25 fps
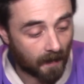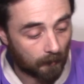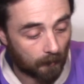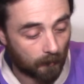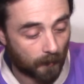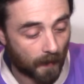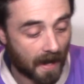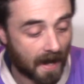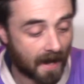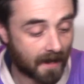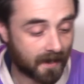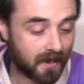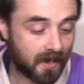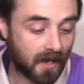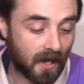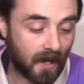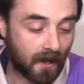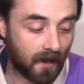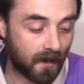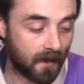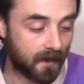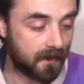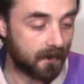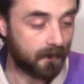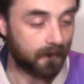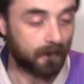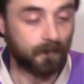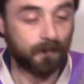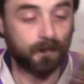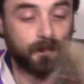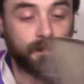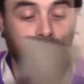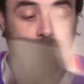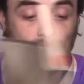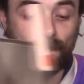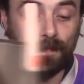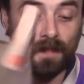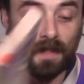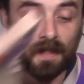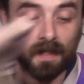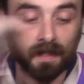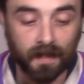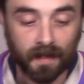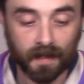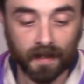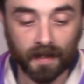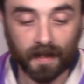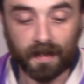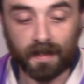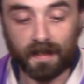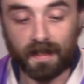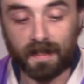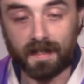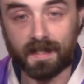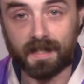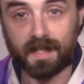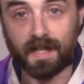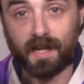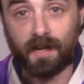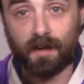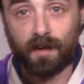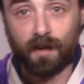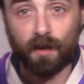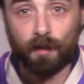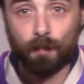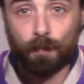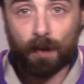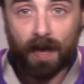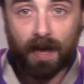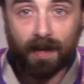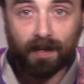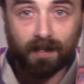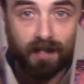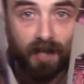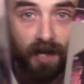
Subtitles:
box art and the interior box